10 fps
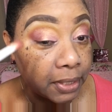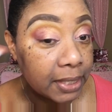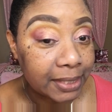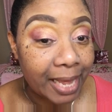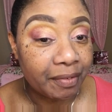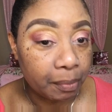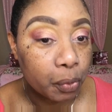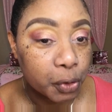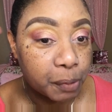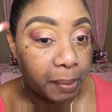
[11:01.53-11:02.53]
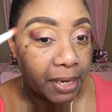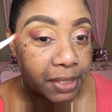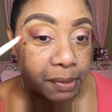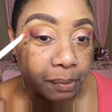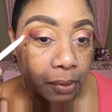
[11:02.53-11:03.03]
as having more
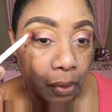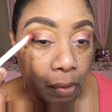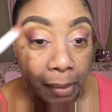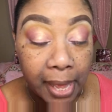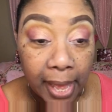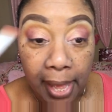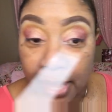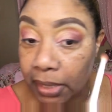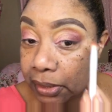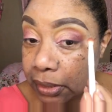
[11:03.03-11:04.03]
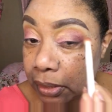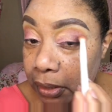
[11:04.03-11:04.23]
space on my eyes,